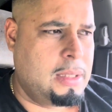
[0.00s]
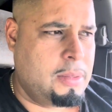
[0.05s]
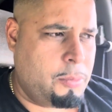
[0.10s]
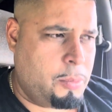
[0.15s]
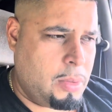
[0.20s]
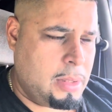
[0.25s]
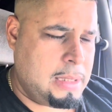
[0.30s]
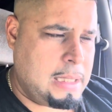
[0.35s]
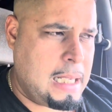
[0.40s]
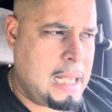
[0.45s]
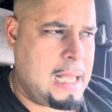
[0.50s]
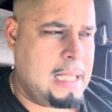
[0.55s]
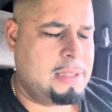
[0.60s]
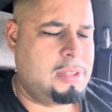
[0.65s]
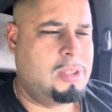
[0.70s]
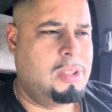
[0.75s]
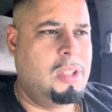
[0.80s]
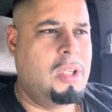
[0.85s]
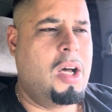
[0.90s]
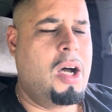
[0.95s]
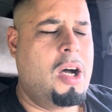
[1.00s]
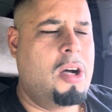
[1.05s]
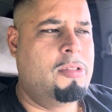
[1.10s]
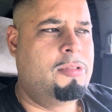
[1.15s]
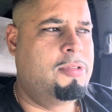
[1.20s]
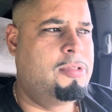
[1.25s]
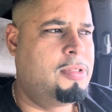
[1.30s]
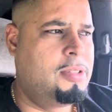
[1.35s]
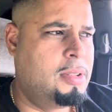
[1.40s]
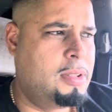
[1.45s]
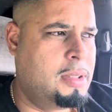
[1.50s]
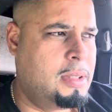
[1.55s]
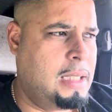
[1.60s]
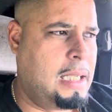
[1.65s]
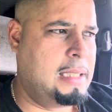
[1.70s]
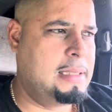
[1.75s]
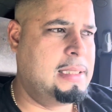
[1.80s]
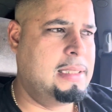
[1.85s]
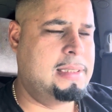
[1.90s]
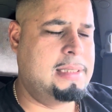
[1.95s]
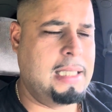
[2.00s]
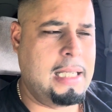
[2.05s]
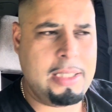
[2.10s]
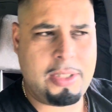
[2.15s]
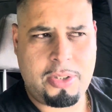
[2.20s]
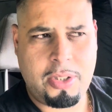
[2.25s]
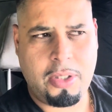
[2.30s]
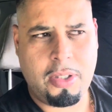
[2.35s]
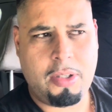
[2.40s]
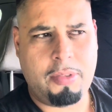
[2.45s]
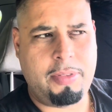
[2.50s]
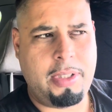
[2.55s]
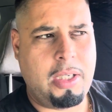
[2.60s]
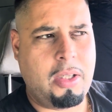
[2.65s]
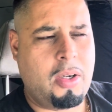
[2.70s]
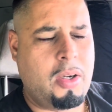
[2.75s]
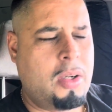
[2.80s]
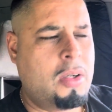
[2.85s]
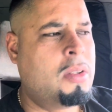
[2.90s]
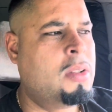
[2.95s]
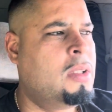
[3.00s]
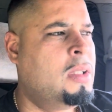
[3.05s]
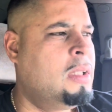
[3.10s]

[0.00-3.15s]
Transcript: One that has love at the center of it all.